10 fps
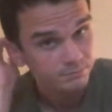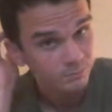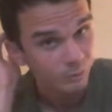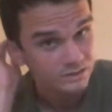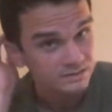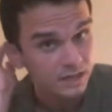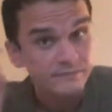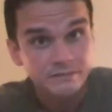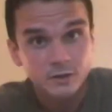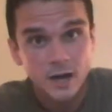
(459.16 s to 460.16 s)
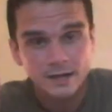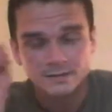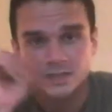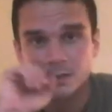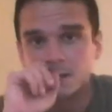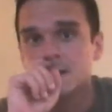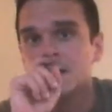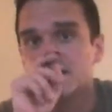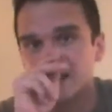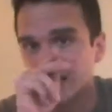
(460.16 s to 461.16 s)
what's left of Krakatoa
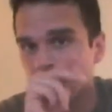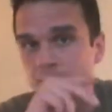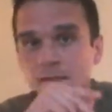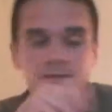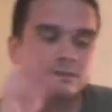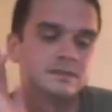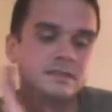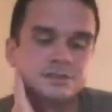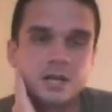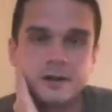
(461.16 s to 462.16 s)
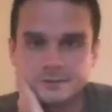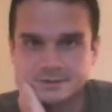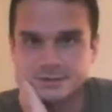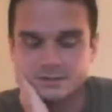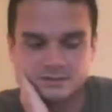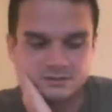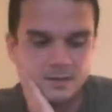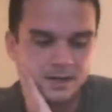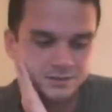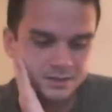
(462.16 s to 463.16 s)
and see Jakarta and the
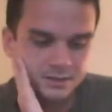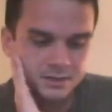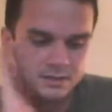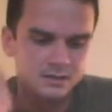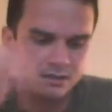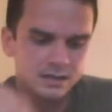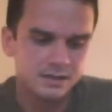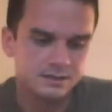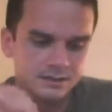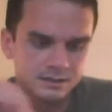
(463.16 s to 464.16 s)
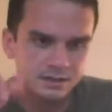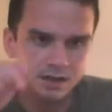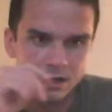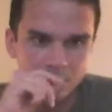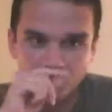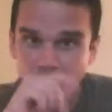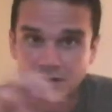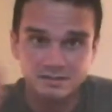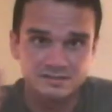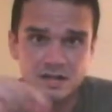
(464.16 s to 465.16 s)
Sumatra and the
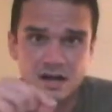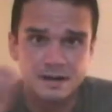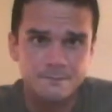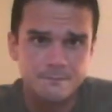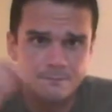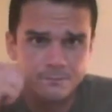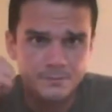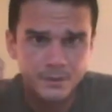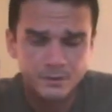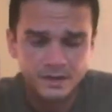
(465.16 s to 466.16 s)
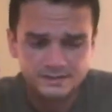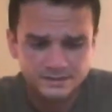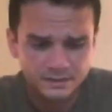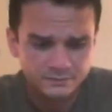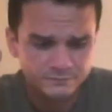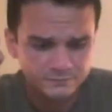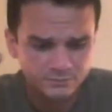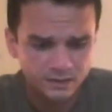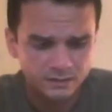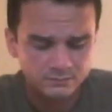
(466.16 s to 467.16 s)
Wallace Line and all that stuff,
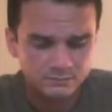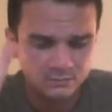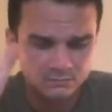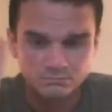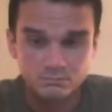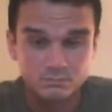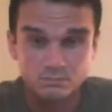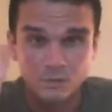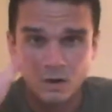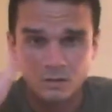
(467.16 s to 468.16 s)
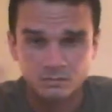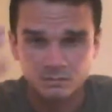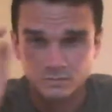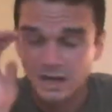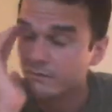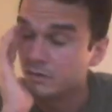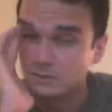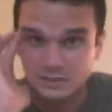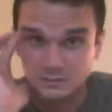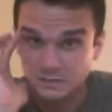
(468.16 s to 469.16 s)
where all
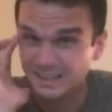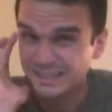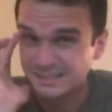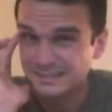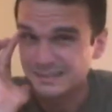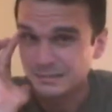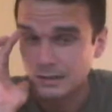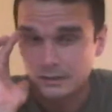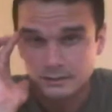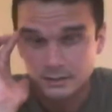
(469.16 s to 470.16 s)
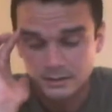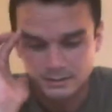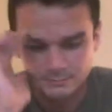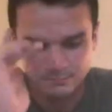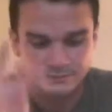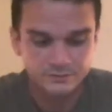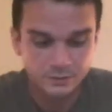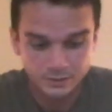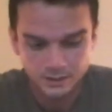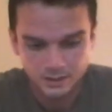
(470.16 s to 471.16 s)
evolution really gets its start before